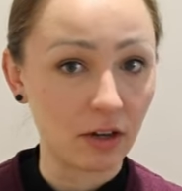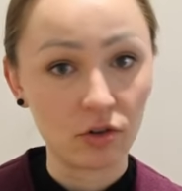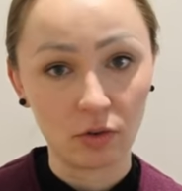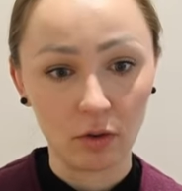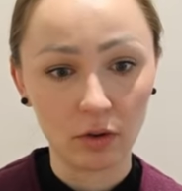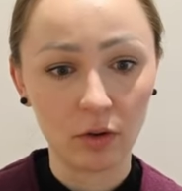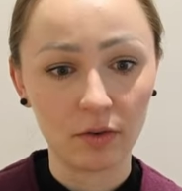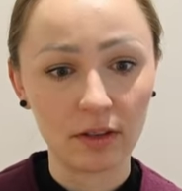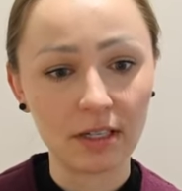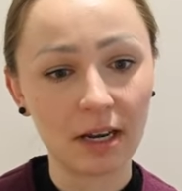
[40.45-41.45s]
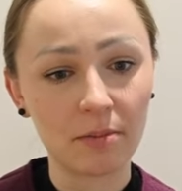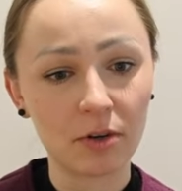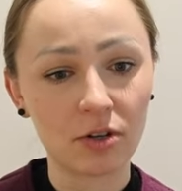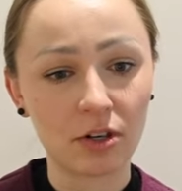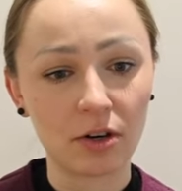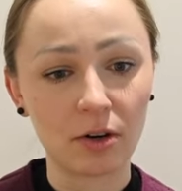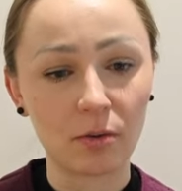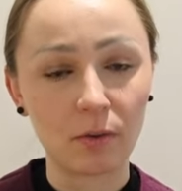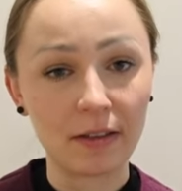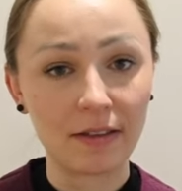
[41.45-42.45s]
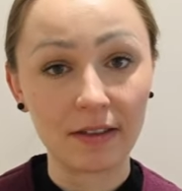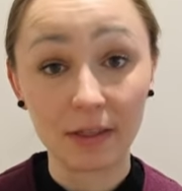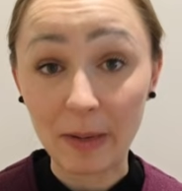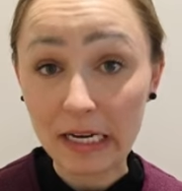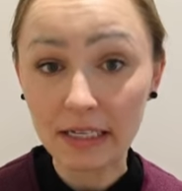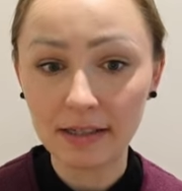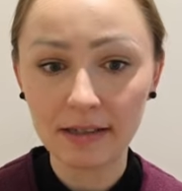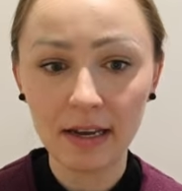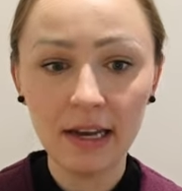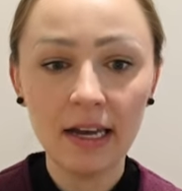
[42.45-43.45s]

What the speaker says: control over the temperature within the space,